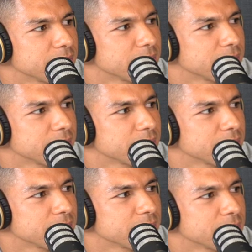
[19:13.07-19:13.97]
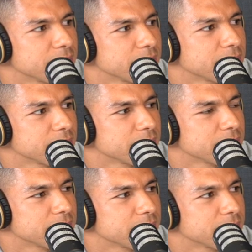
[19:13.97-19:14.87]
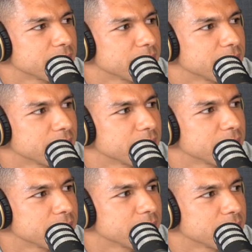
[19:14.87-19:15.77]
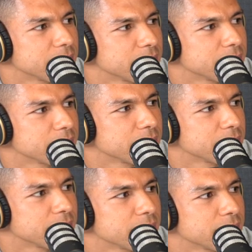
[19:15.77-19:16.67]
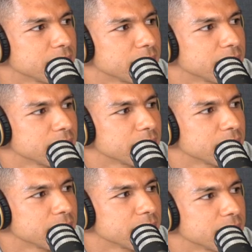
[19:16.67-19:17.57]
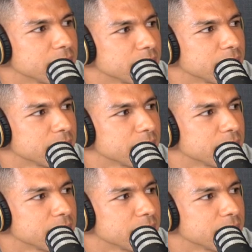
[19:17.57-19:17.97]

This person isn't speaking.